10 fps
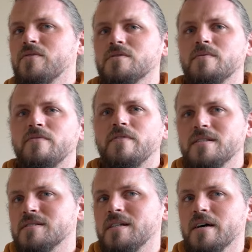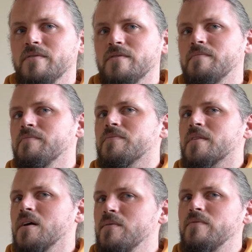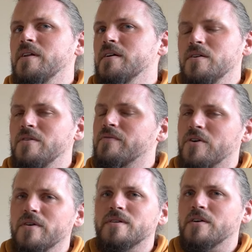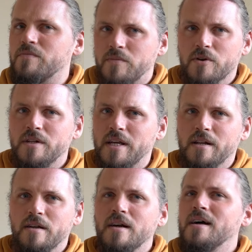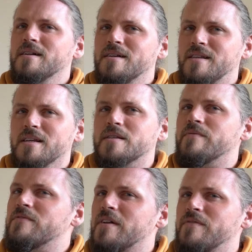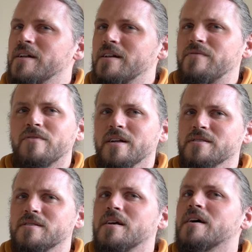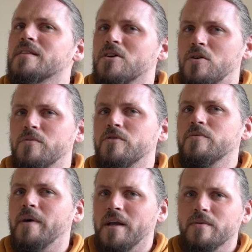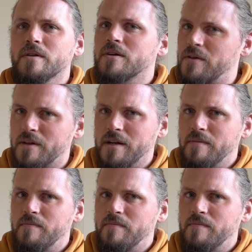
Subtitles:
got some funds left, hopefully you'll have got yourself booked in to see some fluffy little friends at the Oamaru Penguin Colony.